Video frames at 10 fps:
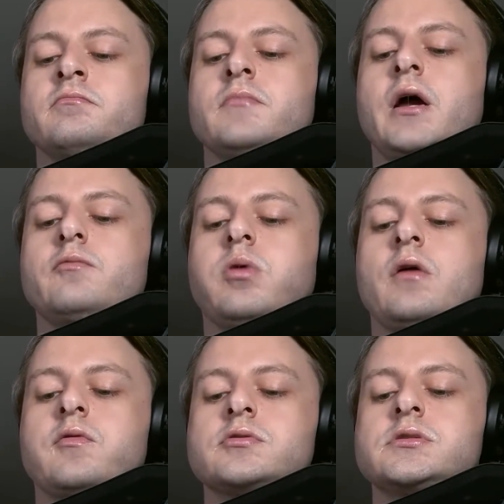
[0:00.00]
I'd
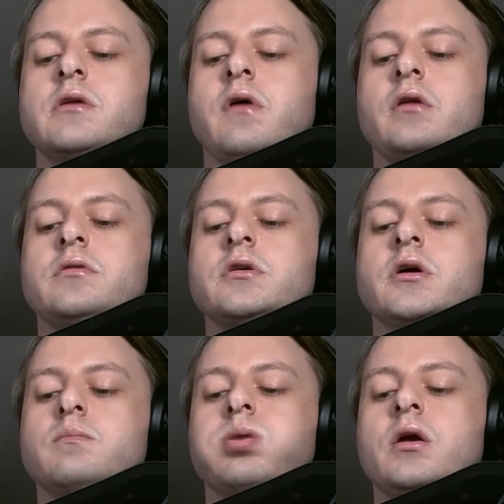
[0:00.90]
rather see that done
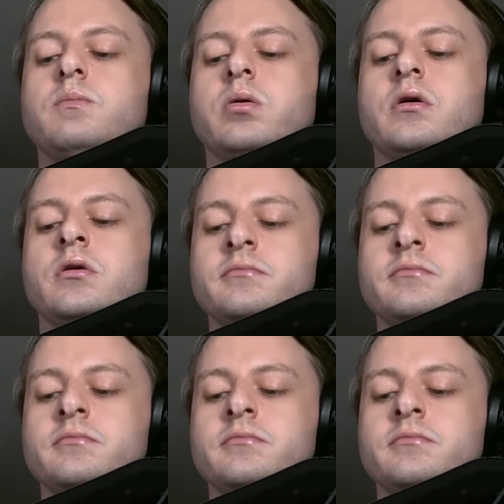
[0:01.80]
on paper,